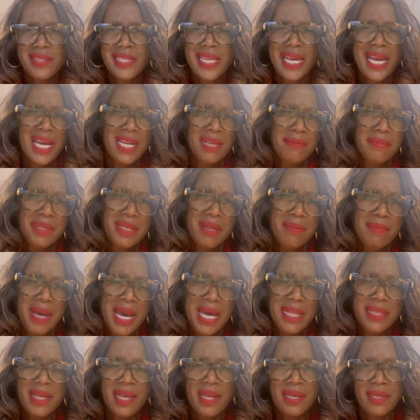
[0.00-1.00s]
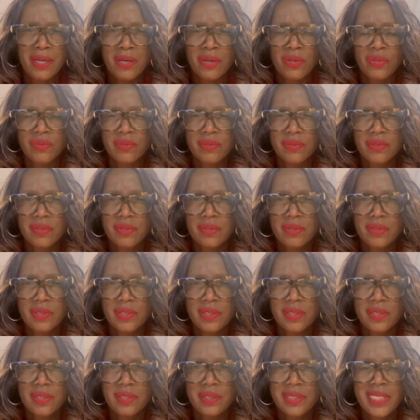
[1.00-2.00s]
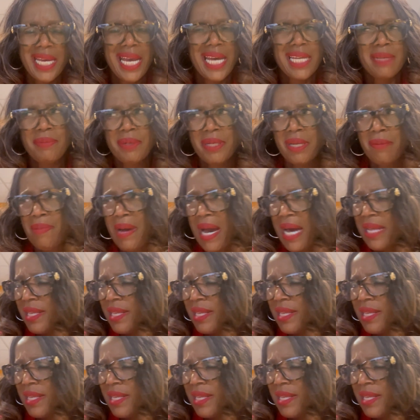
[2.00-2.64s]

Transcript: They got to be able to buy that loan. They got to be able to buy